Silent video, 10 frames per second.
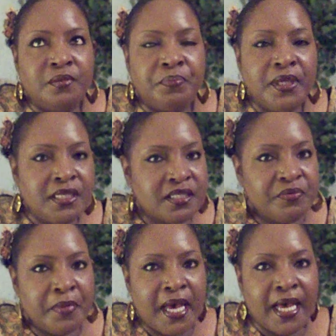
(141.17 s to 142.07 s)
Peace of
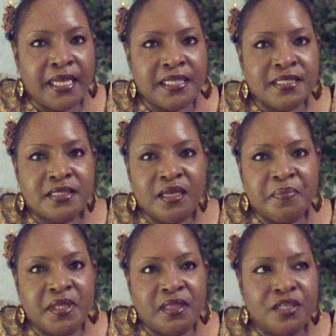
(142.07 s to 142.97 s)
mind is
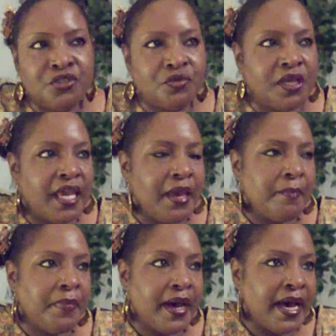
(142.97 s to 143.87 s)
something that you
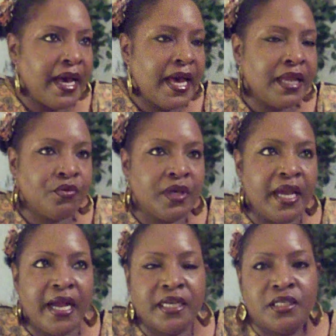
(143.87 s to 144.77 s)
can't buy. I don't care
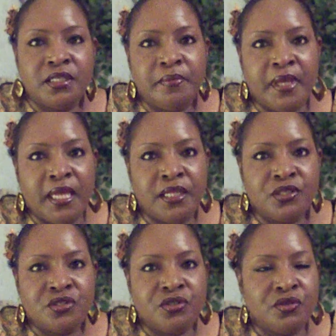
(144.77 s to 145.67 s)
how good a man
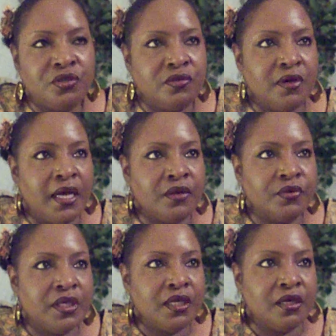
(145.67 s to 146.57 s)
is to you, I don't
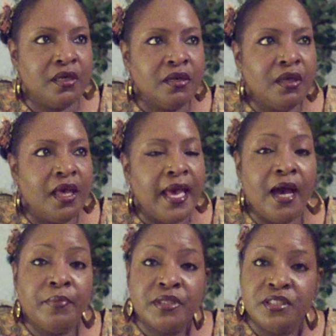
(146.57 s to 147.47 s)
care
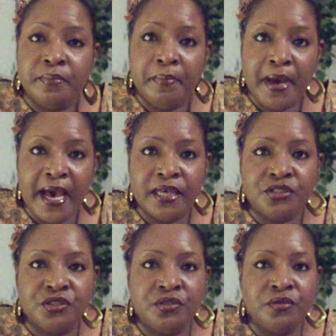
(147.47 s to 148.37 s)
how much he
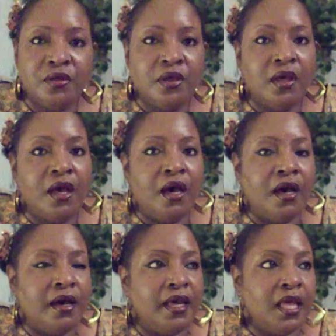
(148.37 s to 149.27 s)
buys you.
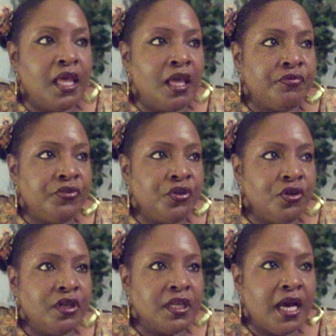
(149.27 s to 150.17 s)
If
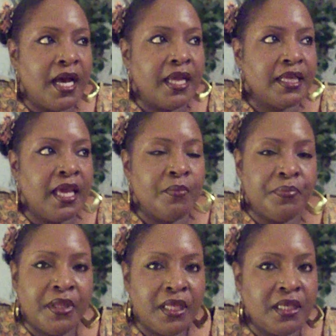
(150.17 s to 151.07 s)
you're not at
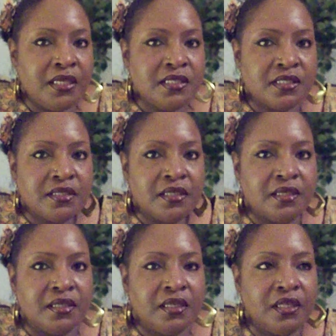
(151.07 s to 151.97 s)
peace,
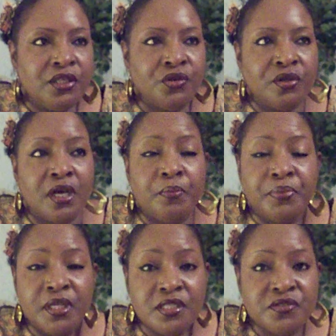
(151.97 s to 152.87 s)
you're not
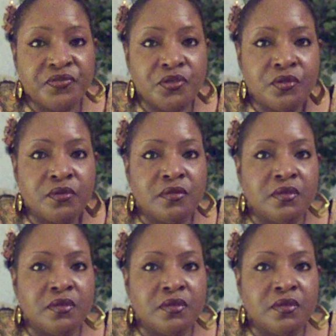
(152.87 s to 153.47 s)
peaceful,